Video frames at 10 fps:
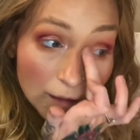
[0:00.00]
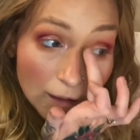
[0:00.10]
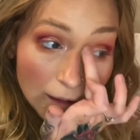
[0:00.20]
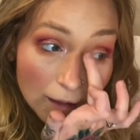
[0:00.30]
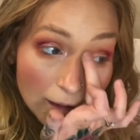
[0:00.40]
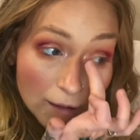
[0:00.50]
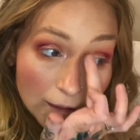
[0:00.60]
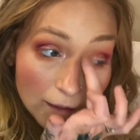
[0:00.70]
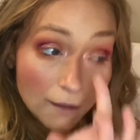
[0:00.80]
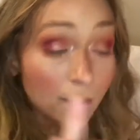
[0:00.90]
I
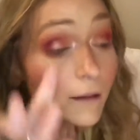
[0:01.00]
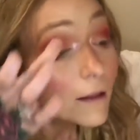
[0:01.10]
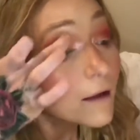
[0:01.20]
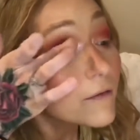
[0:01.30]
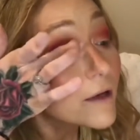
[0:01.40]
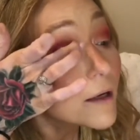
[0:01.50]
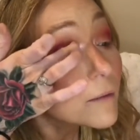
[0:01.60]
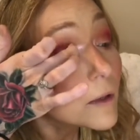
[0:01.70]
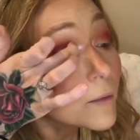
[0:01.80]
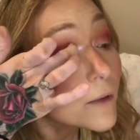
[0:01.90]
love it. I'm
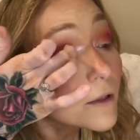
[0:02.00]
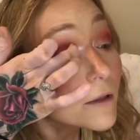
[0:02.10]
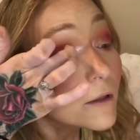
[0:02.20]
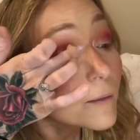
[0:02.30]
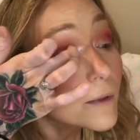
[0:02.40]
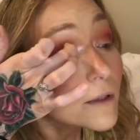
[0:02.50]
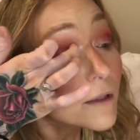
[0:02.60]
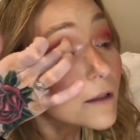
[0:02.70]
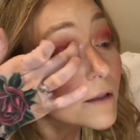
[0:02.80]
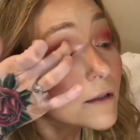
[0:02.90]
gonna bring a little bit of
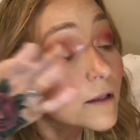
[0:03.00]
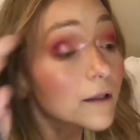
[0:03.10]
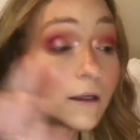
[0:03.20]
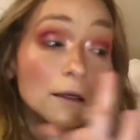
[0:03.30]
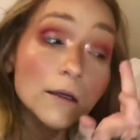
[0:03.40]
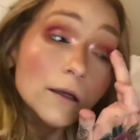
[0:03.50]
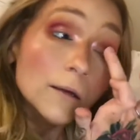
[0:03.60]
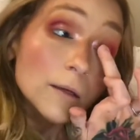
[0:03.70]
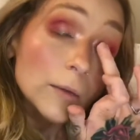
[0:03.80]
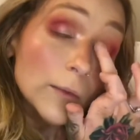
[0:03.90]
that. I'm
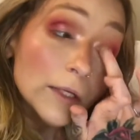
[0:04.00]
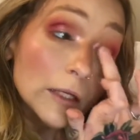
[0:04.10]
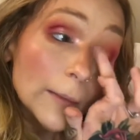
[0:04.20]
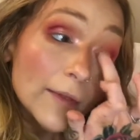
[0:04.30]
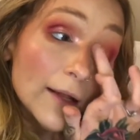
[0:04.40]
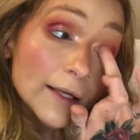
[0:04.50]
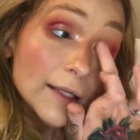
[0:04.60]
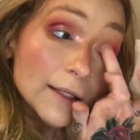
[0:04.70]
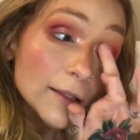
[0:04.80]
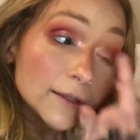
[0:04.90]
gonna bring a little bit of that
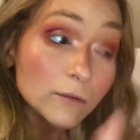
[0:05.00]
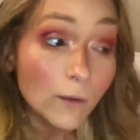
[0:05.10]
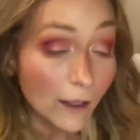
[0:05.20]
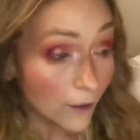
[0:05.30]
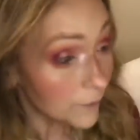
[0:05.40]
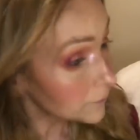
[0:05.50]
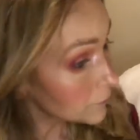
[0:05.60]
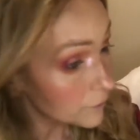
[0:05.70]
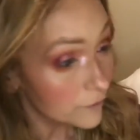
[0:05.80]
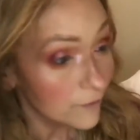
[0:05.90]
in as well.
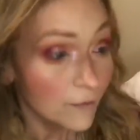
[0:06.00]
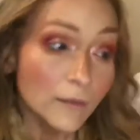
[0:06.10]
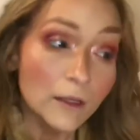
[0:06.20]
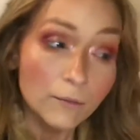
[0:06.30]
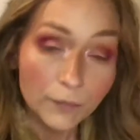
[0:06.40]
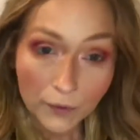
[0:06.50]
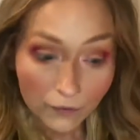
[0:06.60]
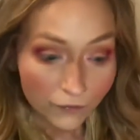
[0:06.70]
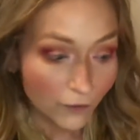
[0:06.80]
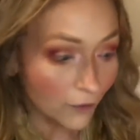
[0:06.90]

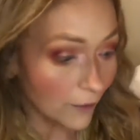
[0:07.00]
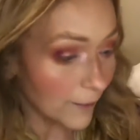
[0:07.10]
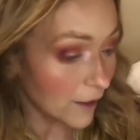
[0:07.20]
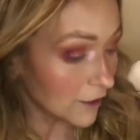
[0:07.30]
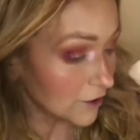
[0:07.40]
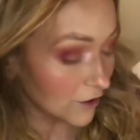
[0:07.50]
Beautiful, oh my gosh.